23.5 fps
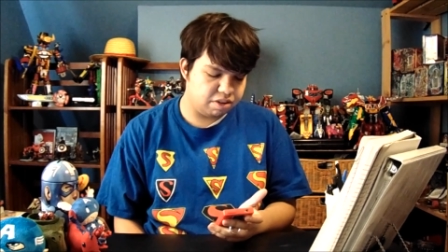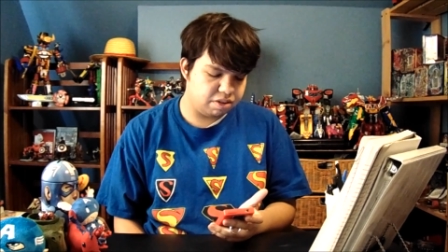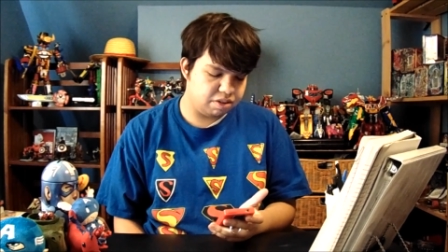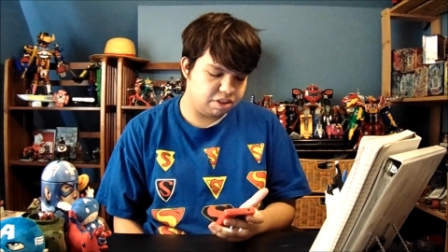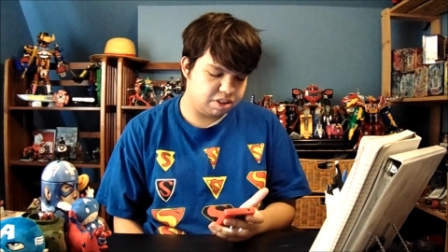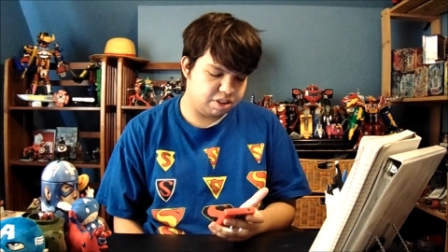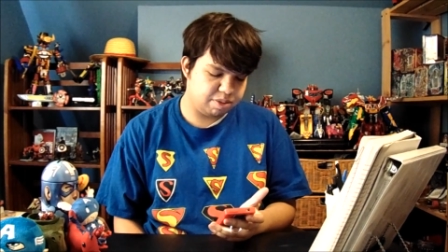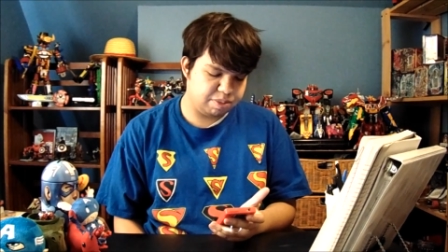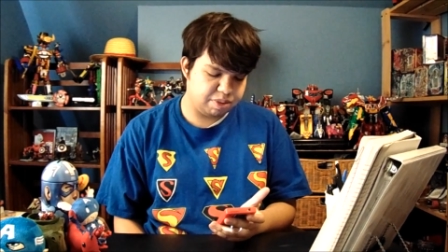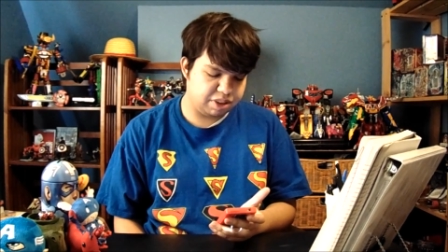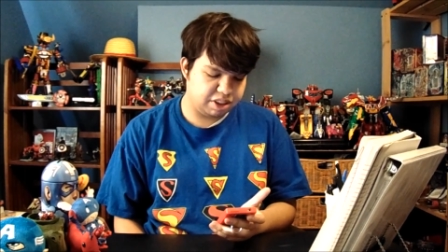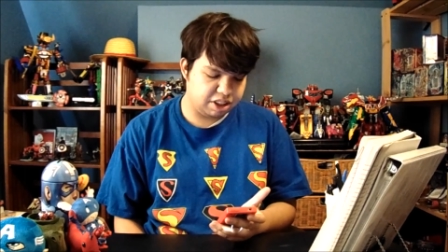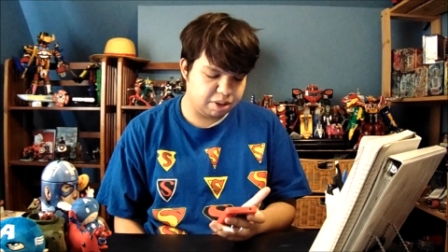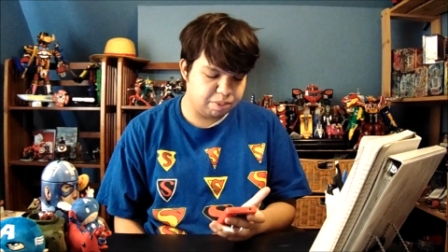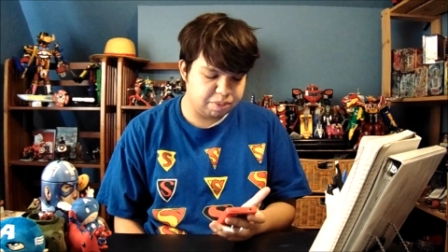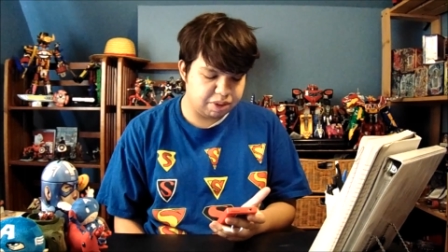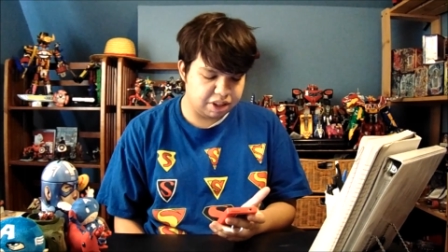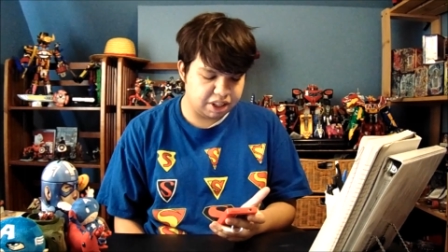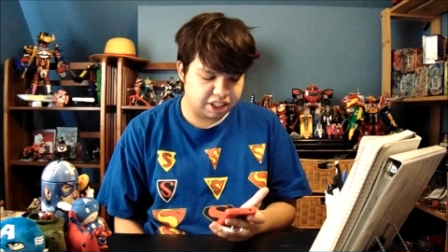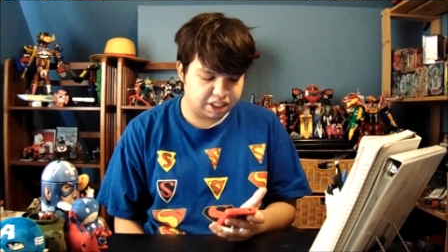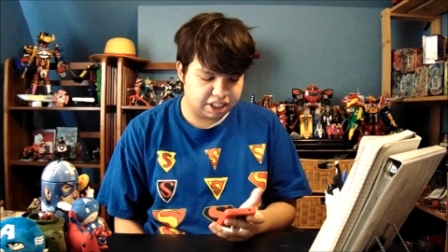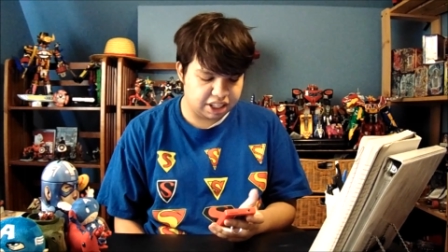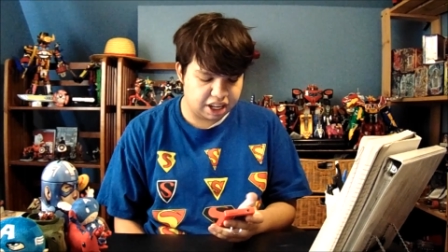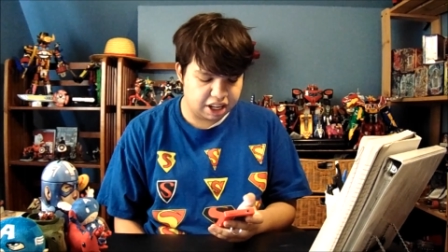or something,
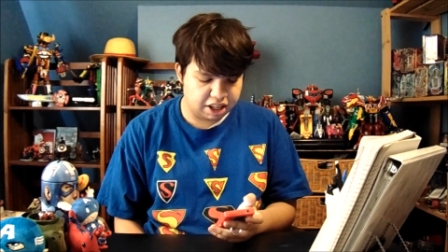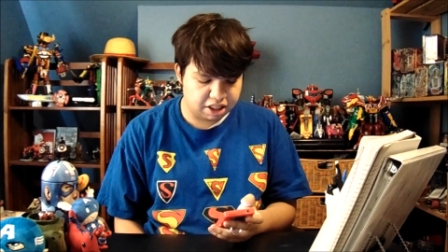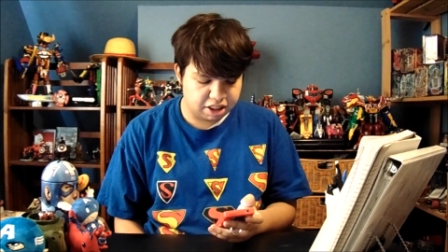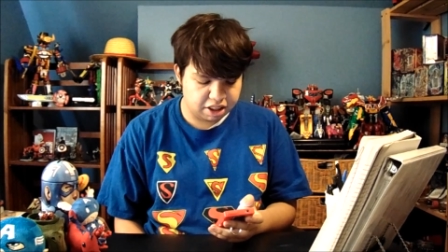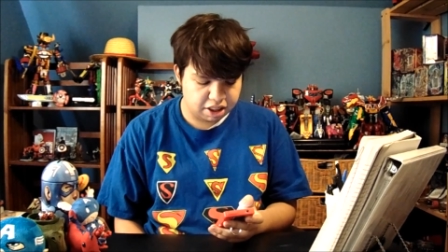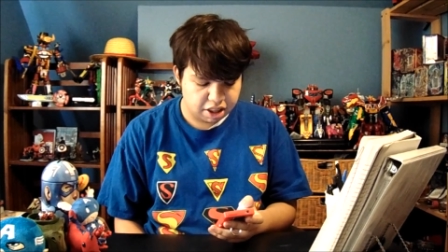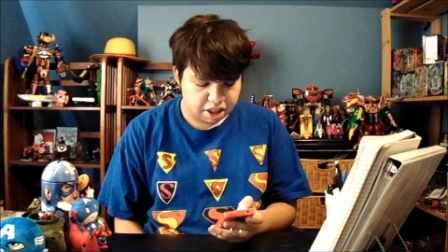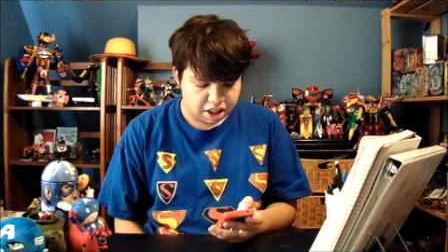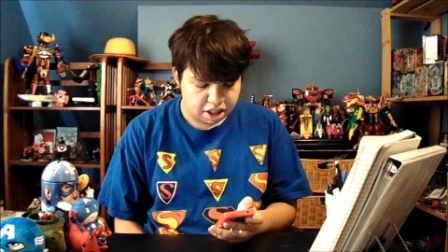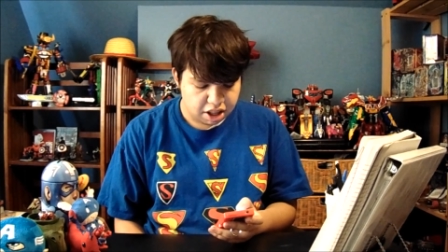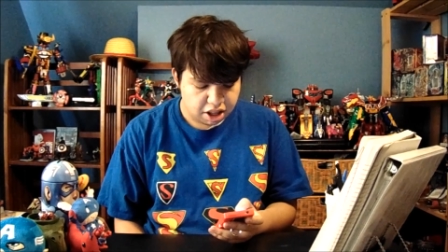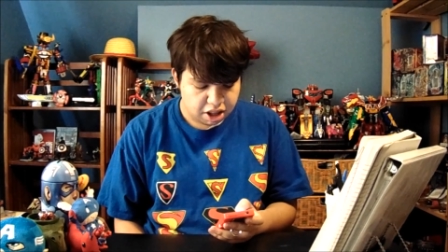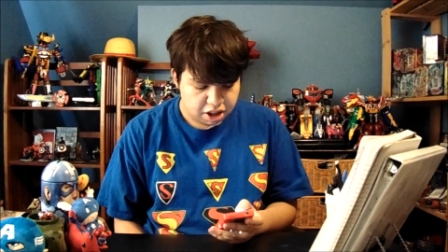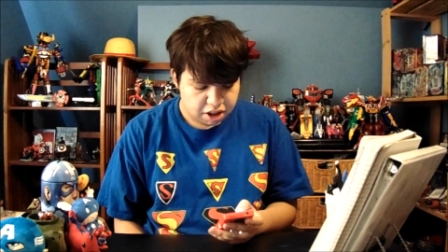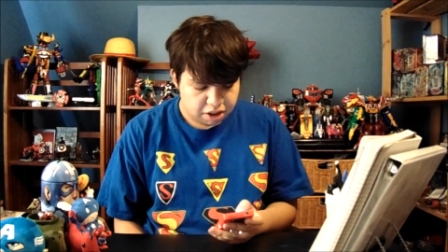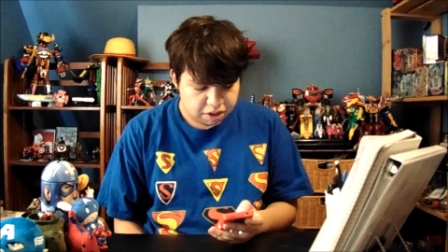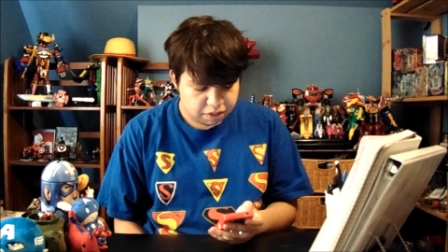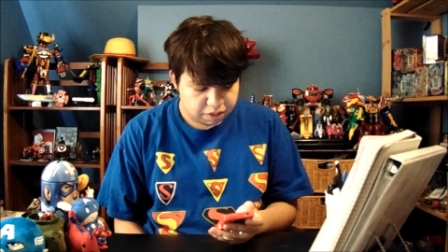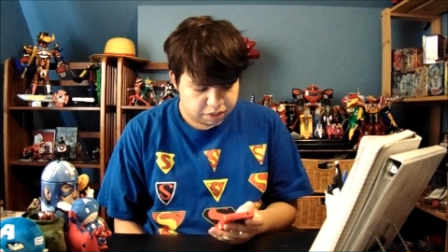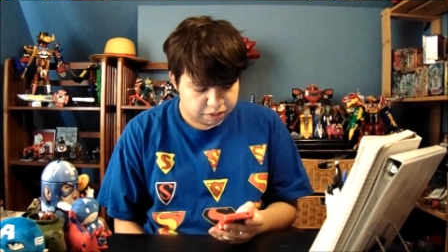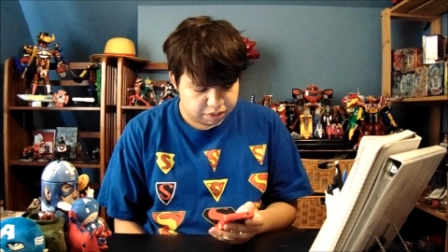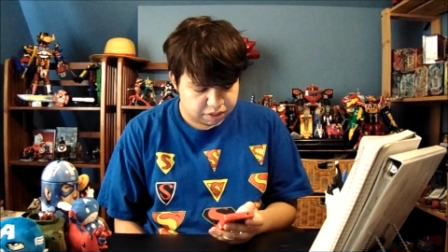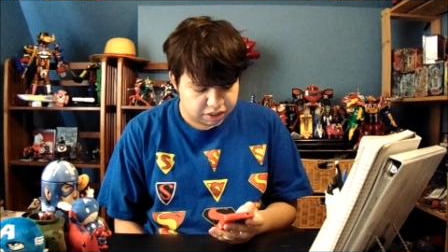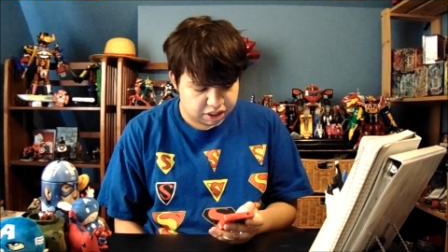something like that.
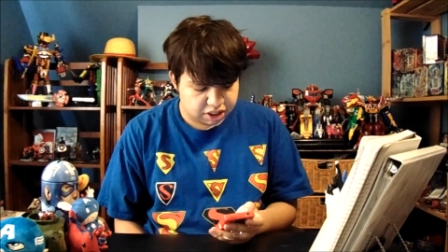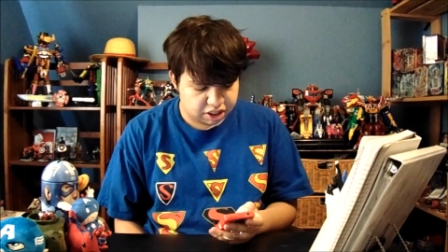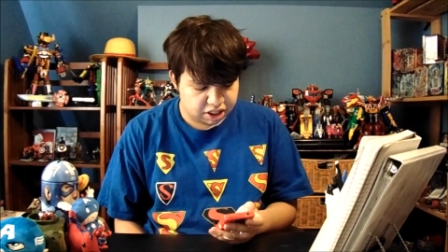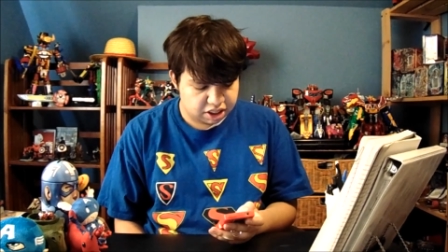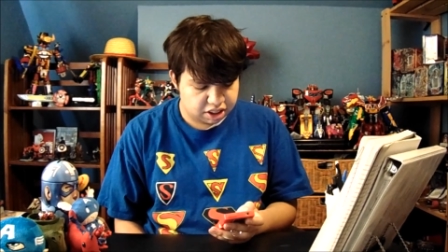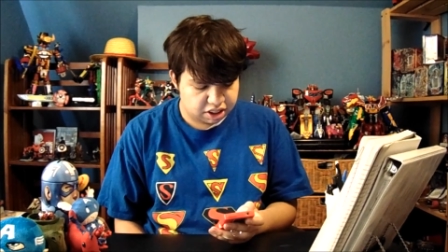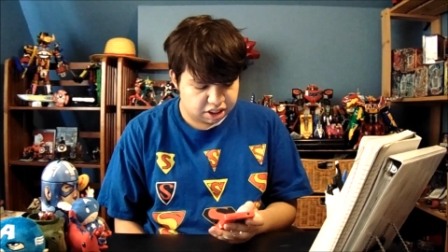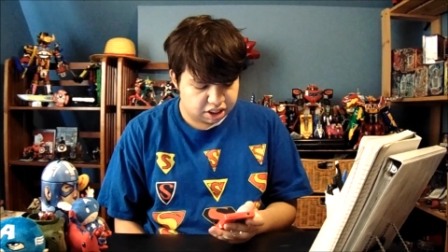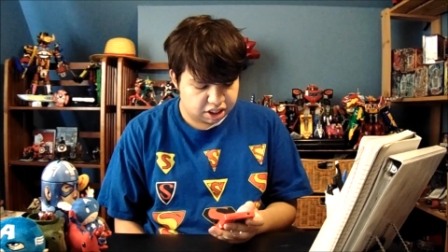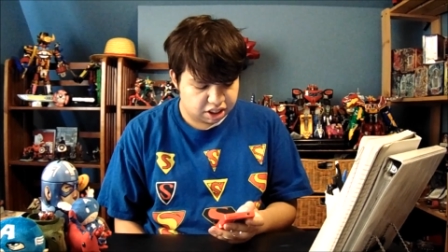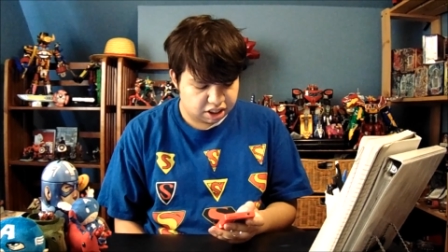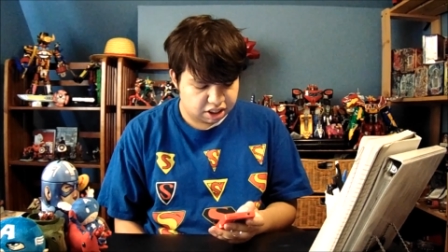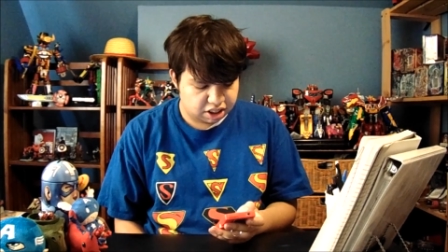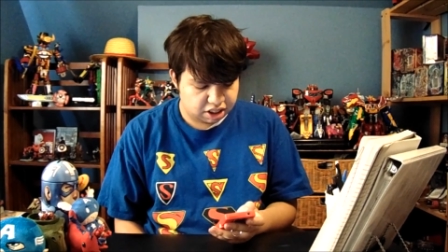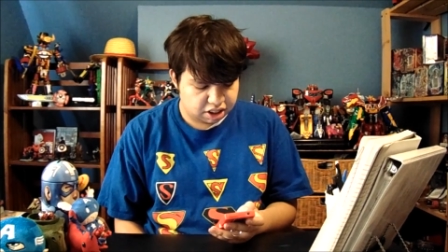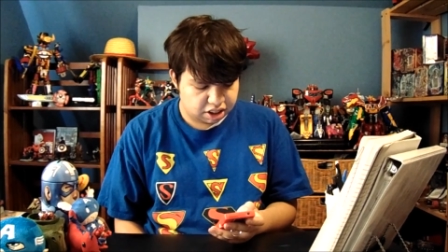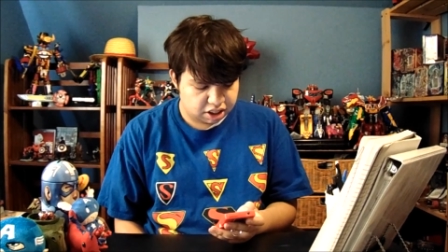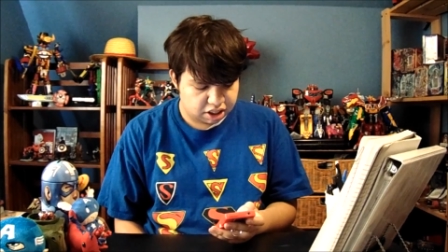Well, it says like